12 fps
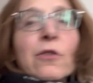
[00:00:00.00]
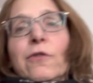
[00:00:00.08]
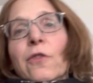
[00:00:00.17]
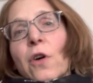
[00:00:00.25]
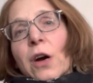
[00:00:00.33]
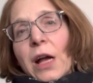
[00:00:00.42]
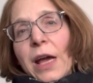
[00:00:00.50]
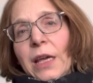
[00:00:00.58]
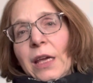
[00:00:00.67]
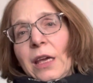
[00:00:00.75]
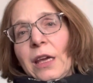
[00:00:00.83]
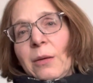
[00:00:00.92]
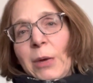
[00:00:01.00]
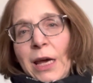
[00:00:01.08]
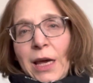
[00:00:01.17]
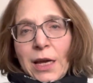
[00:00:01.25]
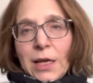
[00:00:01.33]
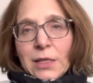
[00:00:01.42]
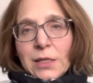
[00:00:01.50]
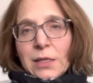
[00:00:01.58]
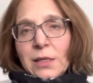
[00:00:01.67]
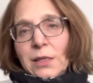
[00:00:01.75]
four Ikea bags